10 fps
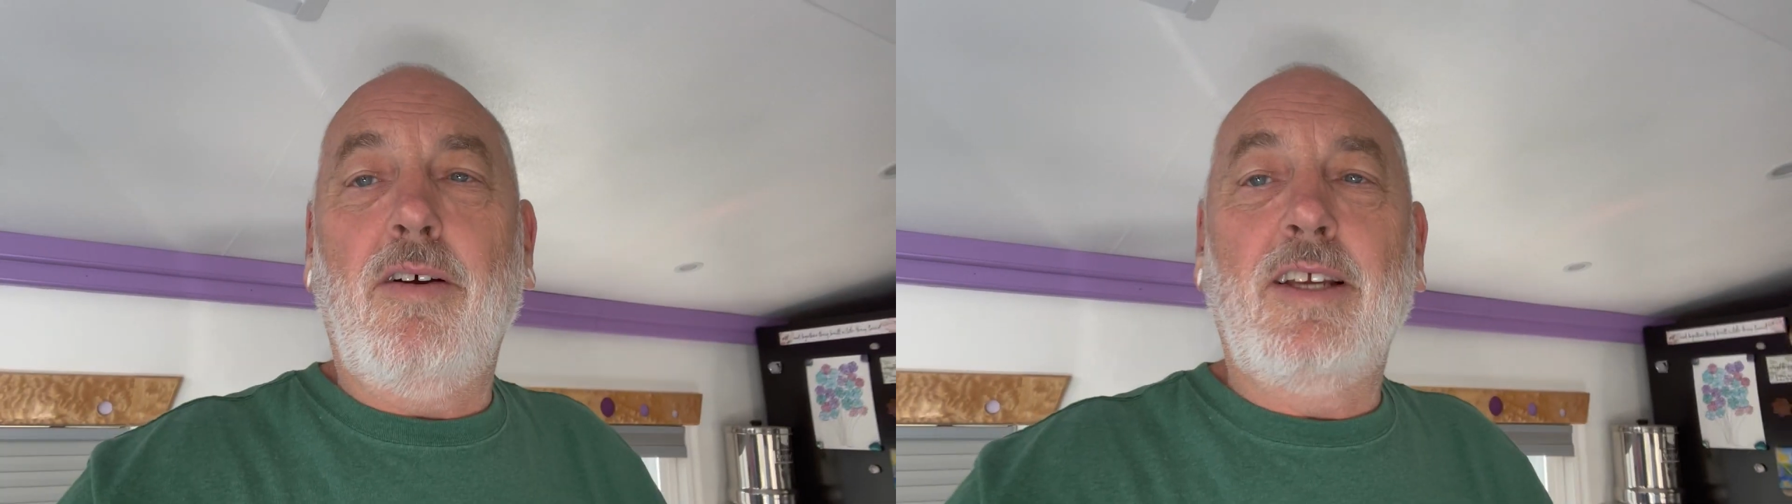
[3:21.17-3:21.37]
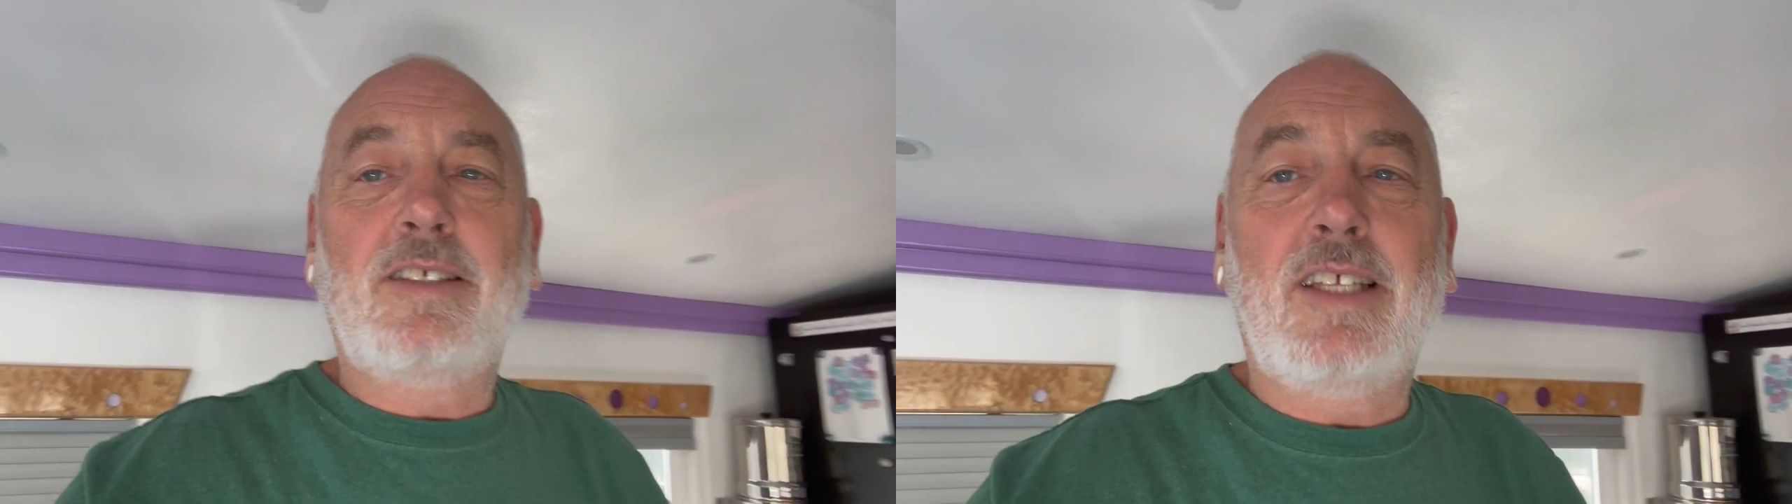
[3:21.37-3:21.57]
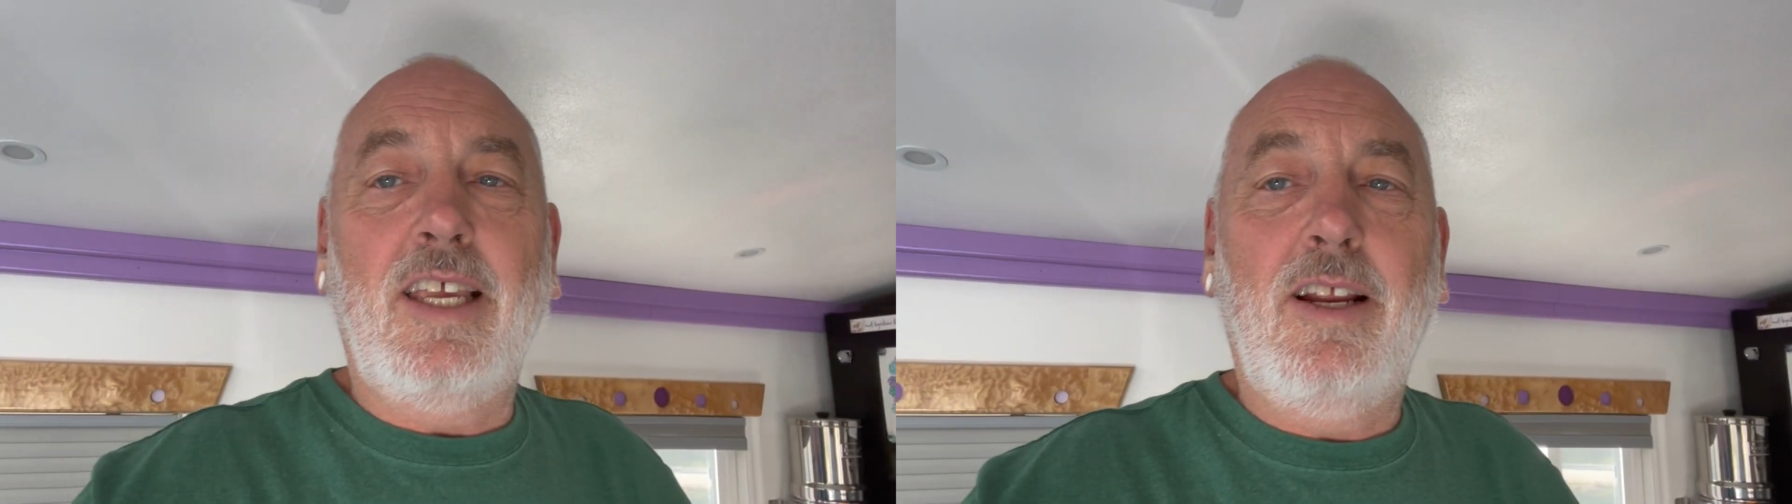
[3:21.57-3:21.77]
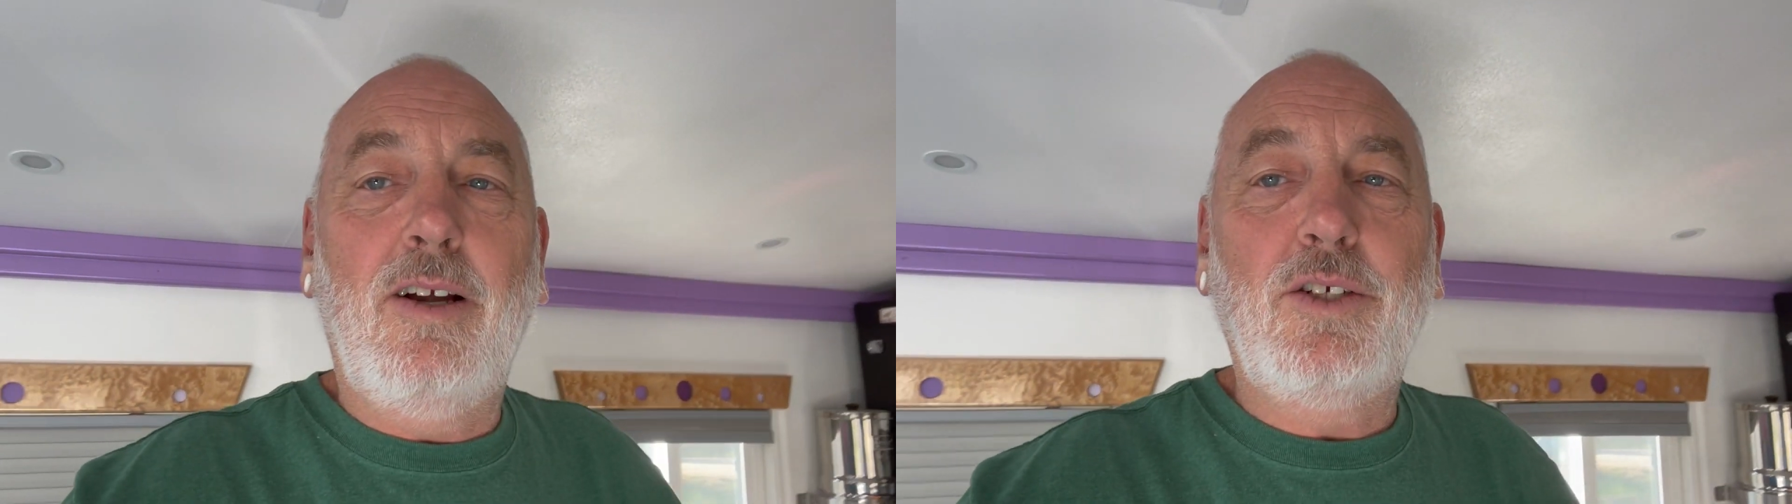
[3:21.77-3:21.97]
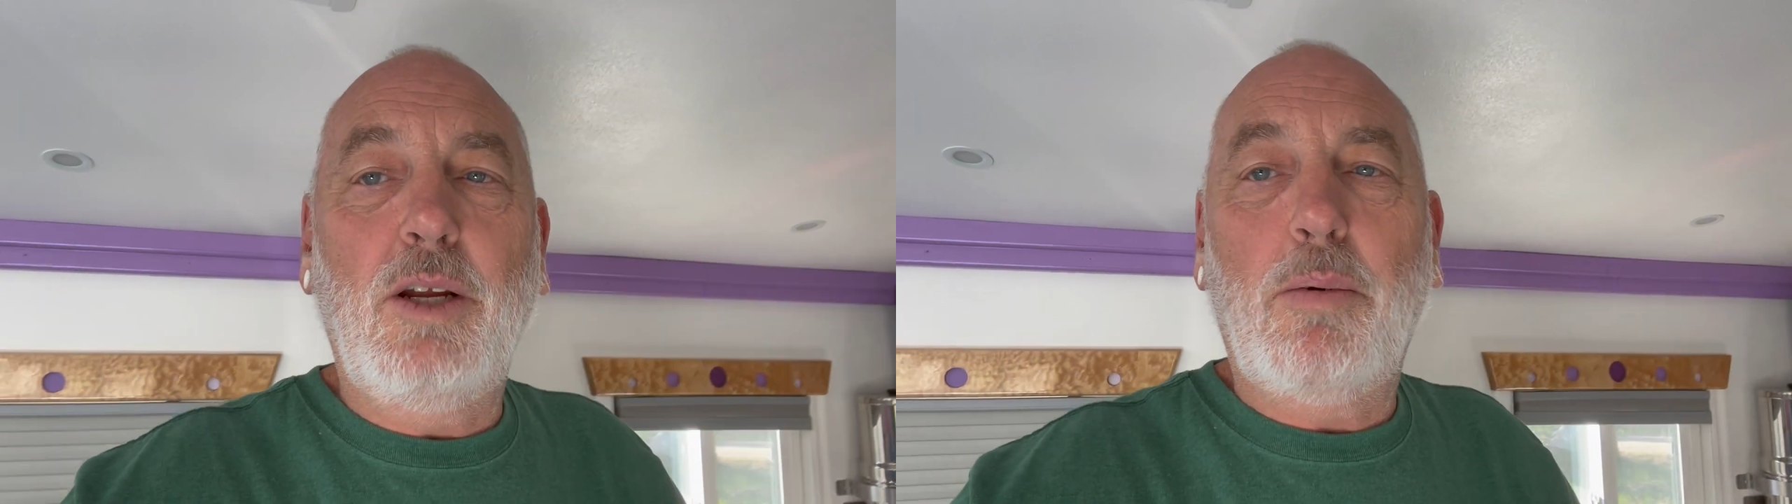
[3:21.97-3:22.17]
as the
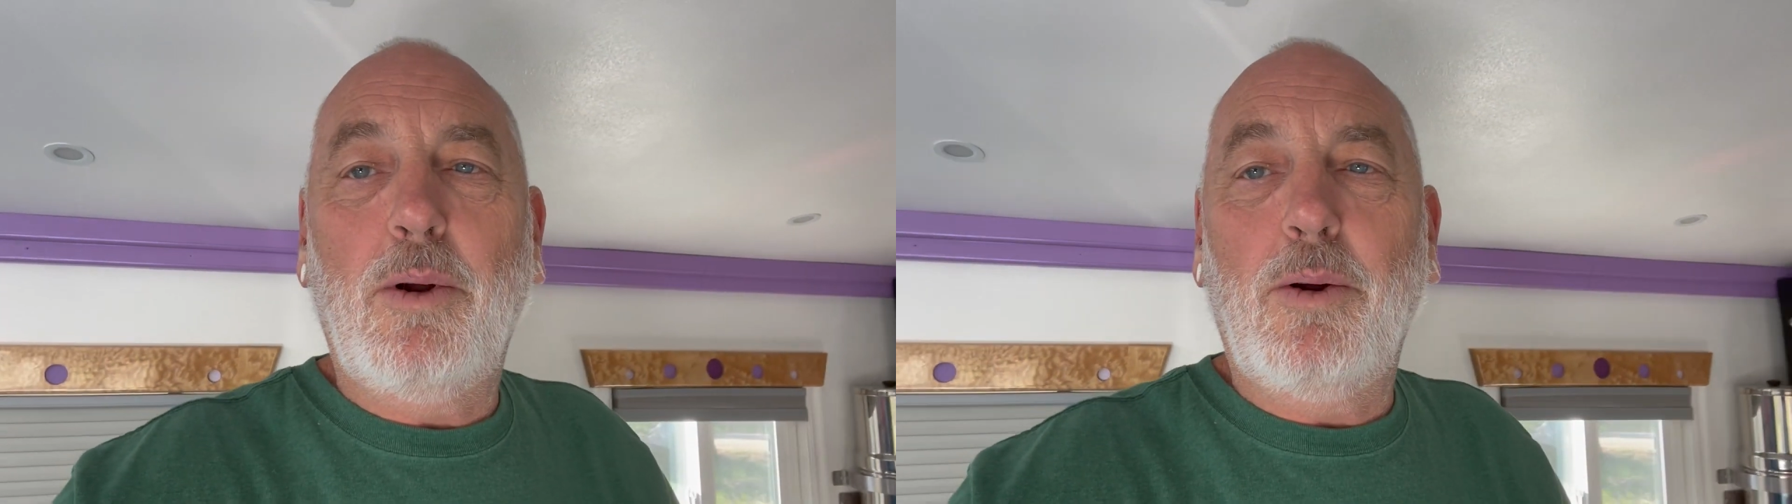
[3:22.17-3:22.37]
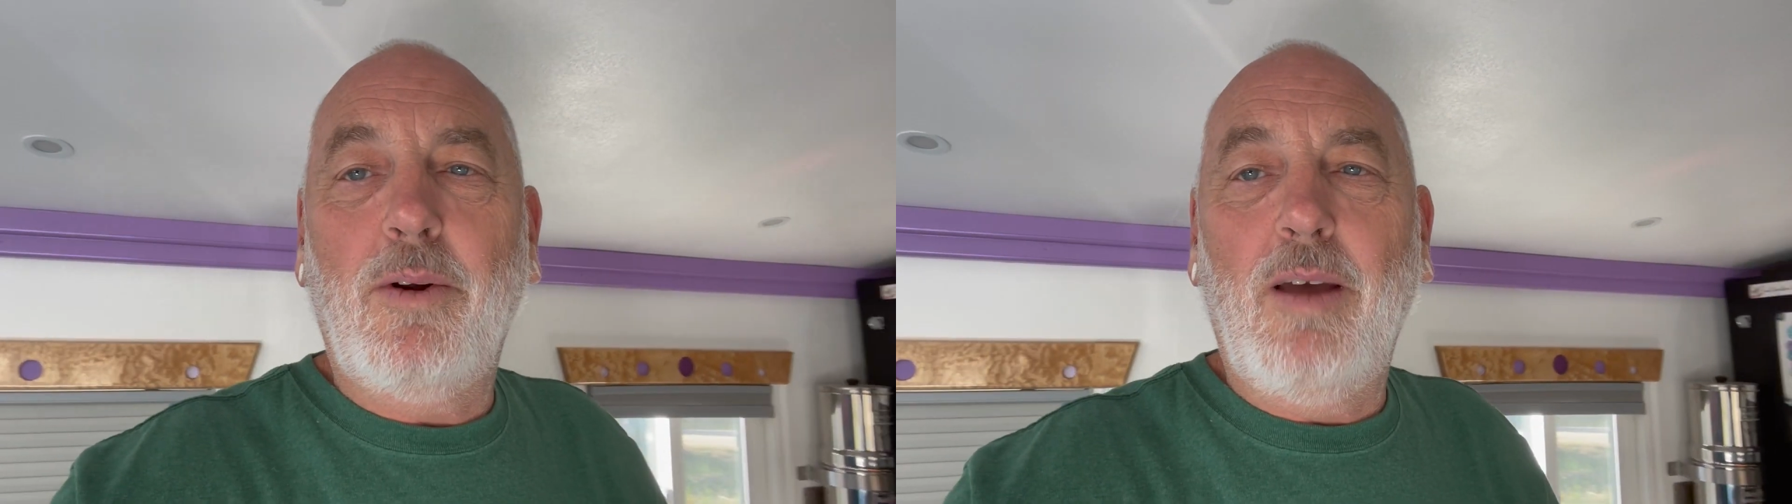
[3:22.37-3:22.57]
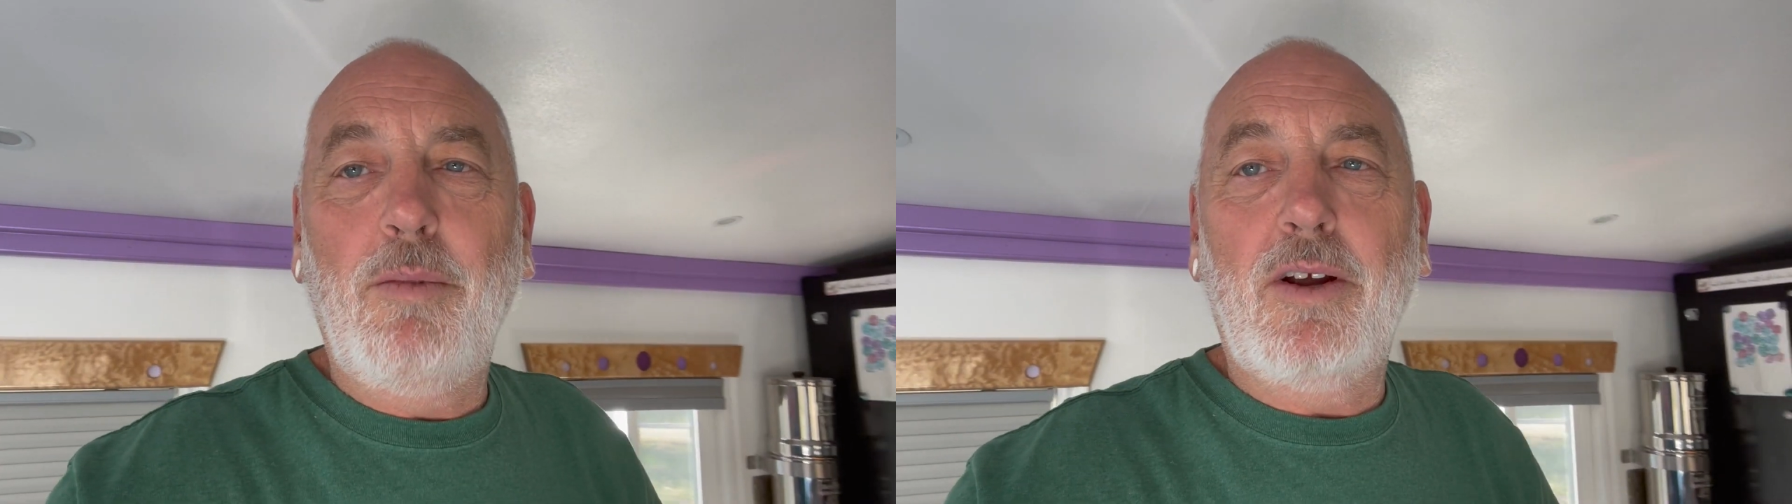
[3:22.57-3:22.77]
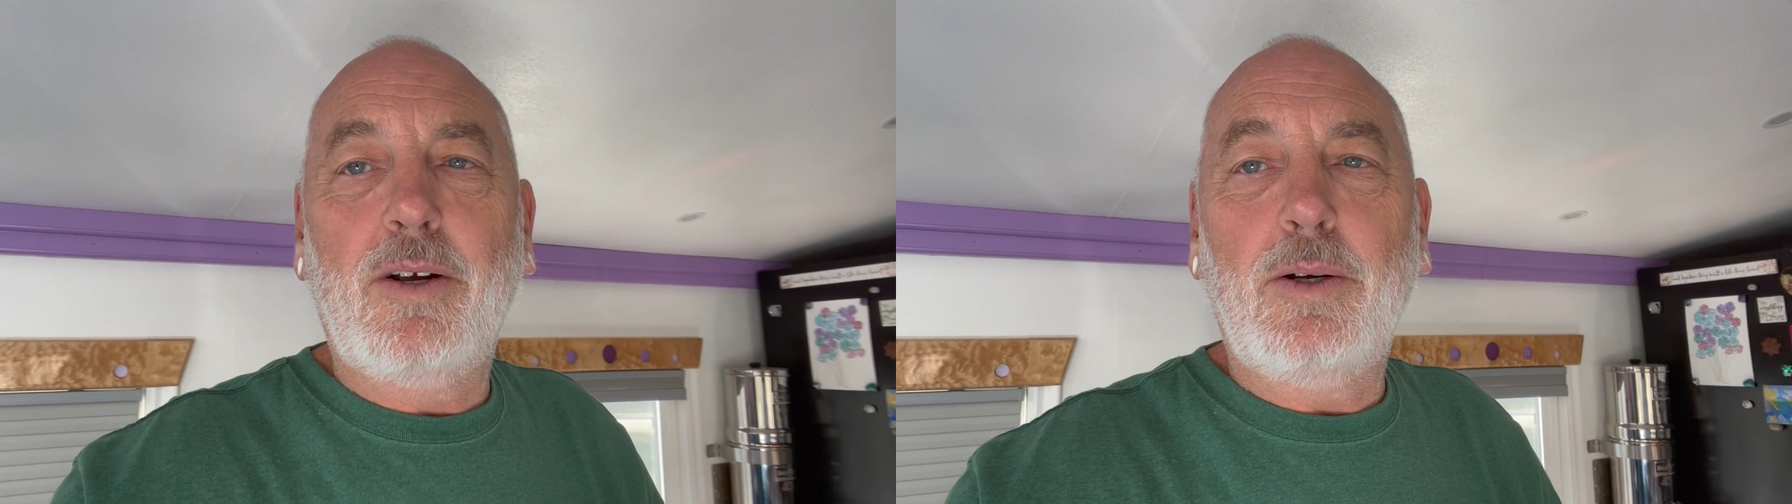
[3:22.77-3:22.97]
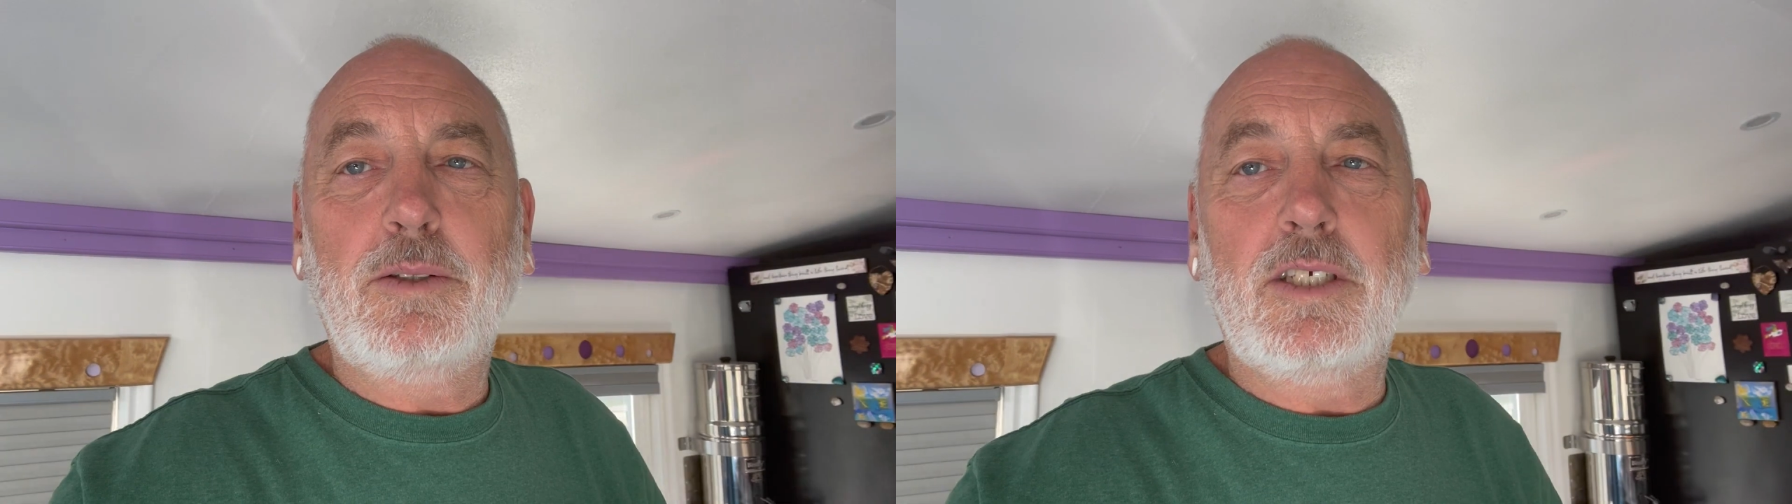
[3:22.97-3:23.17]
energy program here goes,